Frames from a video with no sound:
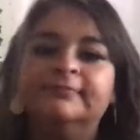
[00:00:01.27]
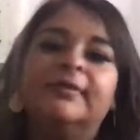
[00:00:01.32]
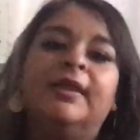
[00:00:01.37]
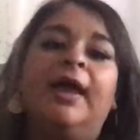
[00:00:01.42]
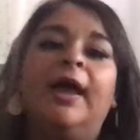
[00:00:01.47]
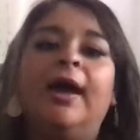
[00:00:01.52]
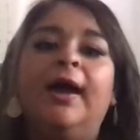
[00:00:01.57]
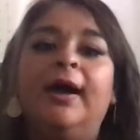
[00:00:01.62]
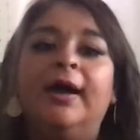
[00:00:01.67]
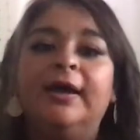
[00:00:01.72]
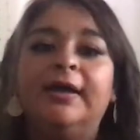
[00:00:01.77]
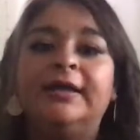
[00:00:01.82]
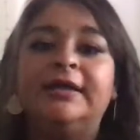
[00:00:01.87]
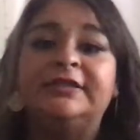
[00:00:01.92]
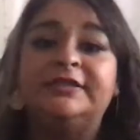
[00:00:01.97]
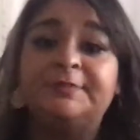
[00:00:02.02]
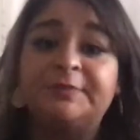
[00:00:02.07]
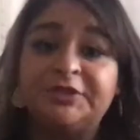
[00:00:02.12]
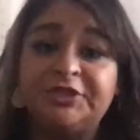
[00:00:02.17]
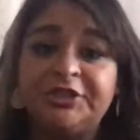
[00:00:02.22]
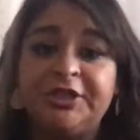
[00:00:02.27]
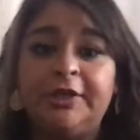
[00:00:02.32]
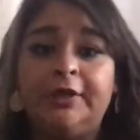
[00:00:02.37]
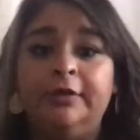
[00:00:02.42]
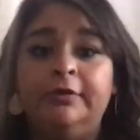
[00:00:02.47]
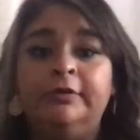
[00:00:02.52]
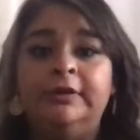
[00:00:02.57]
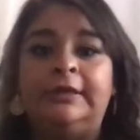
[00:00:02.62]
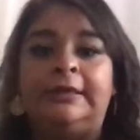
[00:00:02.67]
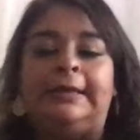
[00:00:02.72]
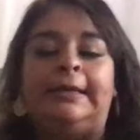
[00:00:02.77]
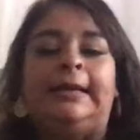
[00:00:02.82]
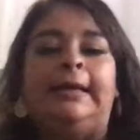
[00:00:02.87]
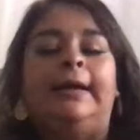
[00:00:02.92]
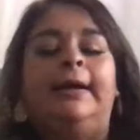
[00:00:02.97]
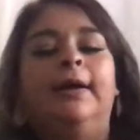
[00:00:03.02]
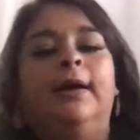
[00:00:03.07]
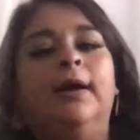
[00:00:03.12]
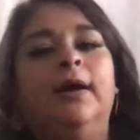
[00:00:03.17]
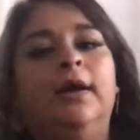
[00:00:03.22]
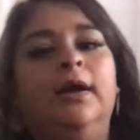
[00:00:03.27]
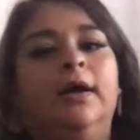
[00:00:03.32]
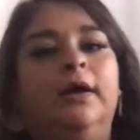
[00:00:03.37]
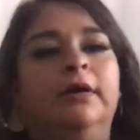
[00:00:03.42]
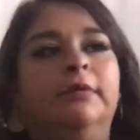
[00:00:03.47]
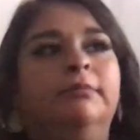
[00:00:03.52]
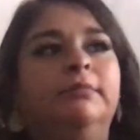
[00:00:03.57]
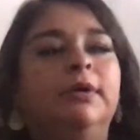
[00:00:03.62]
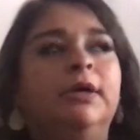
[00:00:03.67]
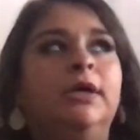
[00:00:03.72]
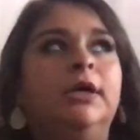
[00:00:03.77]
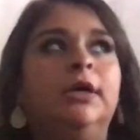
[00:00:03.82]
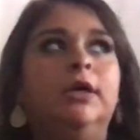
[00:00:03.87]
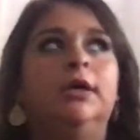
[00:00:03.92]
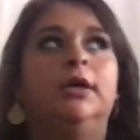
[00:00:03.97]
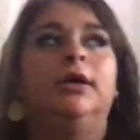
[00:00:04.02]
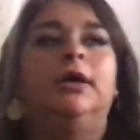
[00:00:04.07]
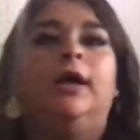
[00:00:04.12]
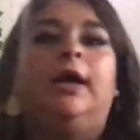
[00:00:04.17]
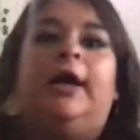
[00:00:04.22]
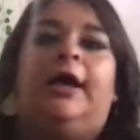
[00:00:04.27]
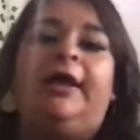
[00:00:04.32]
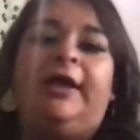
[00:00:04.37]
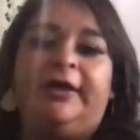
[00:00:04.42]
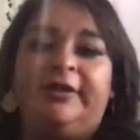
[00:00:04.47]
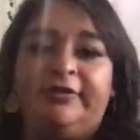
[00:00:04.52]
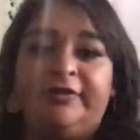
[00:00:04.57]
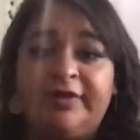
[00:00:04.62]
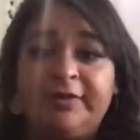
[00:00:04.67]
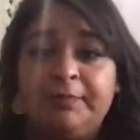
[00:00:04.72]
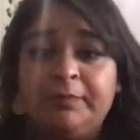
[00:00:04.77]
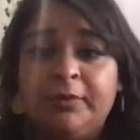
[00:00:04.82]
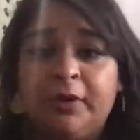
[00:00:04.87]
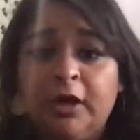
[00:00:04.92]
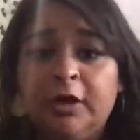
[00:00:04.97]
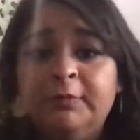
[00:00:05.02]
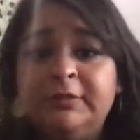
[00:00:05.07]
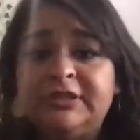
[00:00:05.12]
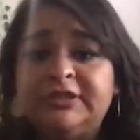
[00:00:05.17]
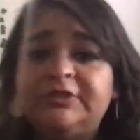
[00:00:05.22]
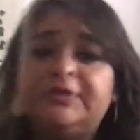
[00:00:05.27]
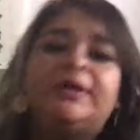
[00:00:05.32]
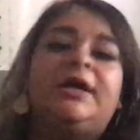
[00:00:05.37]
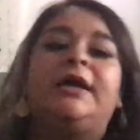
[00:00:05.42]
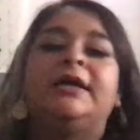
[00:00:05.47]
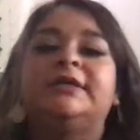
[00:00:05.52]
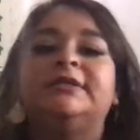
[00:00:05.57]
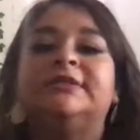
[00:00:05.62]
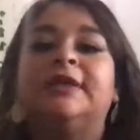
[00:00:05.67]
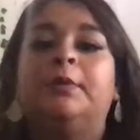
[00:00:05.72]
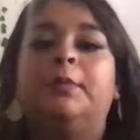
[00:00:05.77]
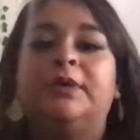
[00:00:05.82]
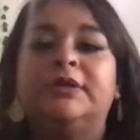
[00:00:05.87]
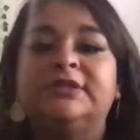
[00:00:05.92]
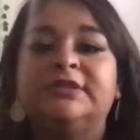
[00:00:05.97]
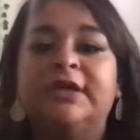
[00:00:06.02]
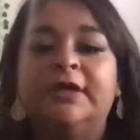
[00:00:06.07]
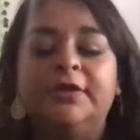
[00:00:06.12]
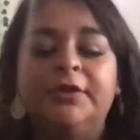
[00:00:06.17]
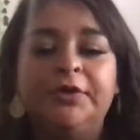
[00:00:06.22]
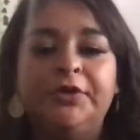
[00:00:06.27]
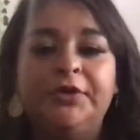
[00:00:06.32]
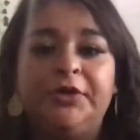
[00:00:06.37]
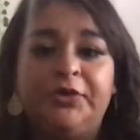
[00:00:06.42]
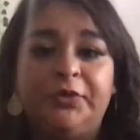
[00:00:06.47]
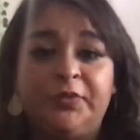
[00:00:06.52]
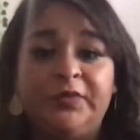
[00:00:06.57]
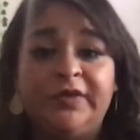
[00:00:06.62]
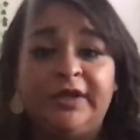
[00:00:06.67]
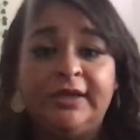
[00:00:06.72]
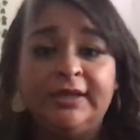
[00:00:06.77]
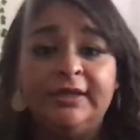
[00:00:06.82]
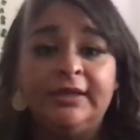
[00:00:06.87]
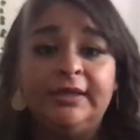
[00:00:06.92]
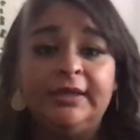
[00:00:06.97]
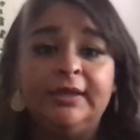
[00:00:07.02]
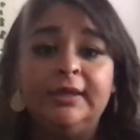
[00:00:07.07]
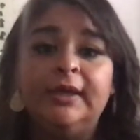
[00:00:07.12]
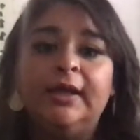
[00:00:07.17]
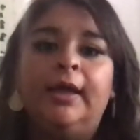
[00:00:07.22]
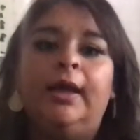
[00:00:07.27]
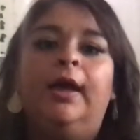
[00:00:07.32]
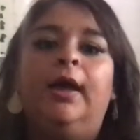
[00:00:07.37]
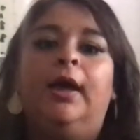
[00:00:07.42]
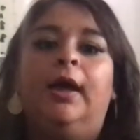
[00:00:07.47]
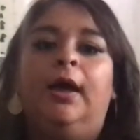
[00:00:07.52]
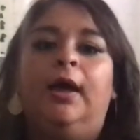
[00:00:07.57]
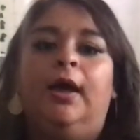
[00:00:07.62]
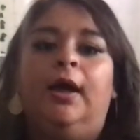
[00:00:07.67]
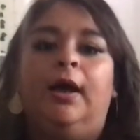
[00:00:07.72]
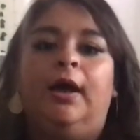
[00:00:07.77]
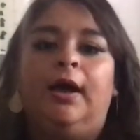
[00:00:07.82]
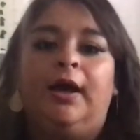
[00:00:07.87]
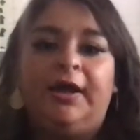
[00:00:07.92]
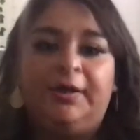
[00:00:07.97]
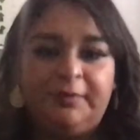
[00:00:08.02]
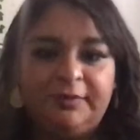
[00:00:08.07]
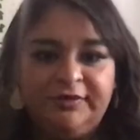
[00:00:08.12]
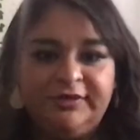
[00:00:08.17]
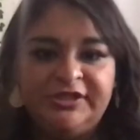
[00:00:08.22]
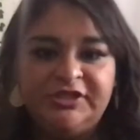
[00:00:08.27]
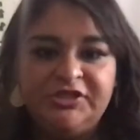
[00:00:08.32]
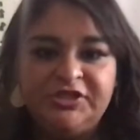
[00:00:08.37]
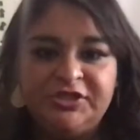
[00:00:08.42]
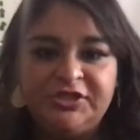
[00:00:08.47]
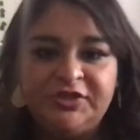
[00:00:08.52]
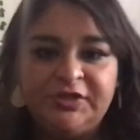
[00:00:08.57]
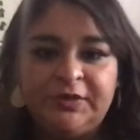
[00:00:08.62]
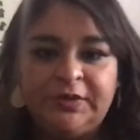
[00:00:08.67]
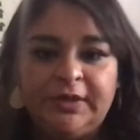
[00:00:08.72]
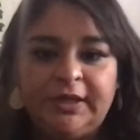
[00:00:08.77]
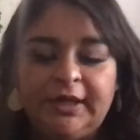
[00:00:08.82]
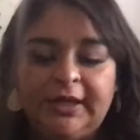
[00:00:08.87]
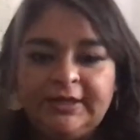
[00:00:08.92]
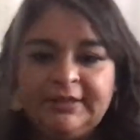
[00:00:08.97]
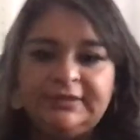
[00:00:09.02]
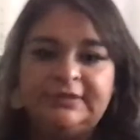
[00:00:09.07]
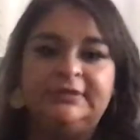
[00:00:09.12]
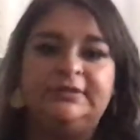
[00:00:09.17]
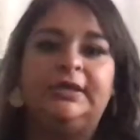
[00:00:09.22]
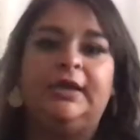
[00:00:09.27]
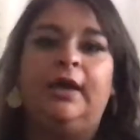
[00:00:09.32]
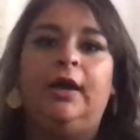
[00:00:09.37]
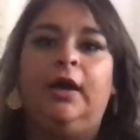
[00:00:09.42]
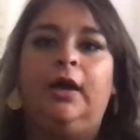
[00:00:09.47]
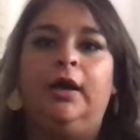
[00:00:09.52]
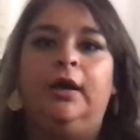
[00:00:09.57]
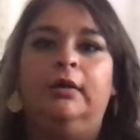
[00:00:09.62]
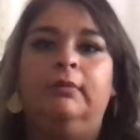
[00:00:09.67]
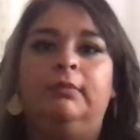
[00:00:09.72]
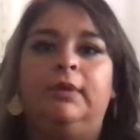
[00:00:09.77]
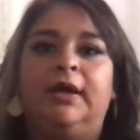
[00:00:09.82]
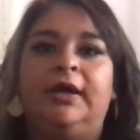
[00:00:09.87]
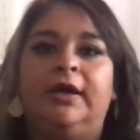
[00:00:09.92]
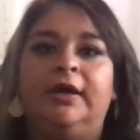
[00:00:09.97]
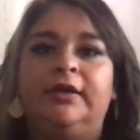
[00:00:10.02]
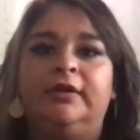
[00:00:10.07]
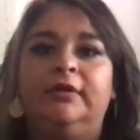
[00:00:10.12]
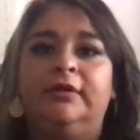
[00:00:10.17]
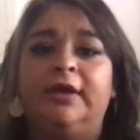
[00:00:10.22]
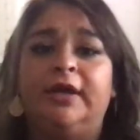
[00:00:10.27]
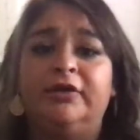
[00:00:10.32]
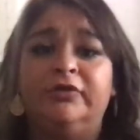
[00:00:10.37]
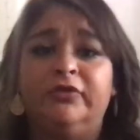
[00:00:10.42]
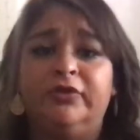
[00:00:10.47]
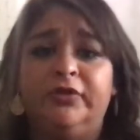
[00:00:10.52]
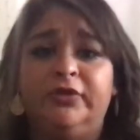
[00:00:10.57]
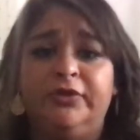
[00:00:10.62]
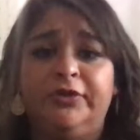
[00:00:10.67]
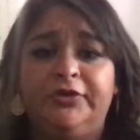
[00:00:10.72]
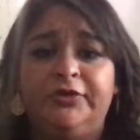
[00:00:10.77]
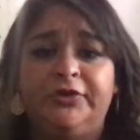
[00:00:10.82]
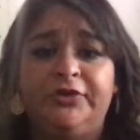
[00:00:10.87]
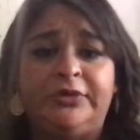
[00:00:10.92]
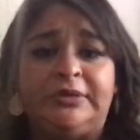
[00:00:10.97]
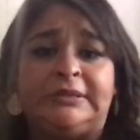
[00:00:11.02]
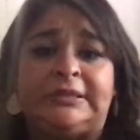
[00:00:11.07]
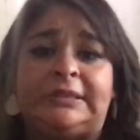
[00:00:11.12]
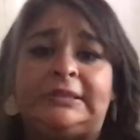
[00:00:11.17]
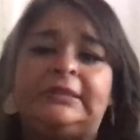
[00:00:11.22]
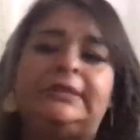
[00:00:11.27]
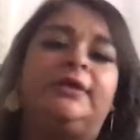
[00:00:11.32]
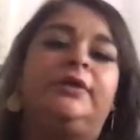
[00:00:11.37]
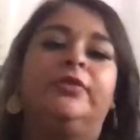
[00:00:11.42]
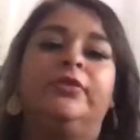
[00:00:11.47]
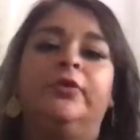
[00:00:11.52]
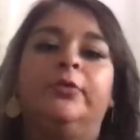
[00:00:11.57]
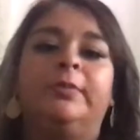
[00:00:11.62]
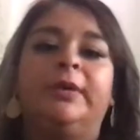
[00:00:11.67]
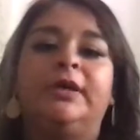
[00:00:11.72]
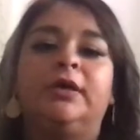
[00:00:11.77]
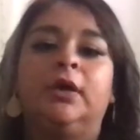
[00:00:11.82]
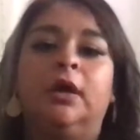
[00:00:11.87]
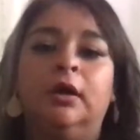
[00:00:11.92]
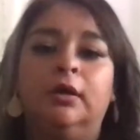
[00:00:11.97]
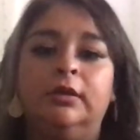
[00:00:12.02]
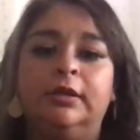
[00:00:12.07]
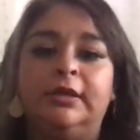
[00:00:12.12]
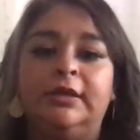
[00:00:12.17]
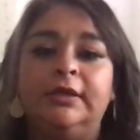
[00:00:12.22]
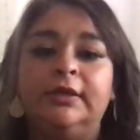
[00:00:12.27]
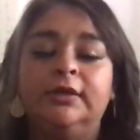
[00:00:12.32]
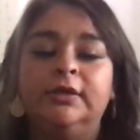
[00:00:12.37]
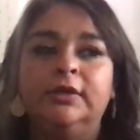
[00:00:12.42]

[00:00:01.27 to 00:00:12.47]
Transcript: Hi, it's Michelle. I did promise you guys that once I learn a new technique, I will teach it to you guys. I actually learned a new technique through my colleague,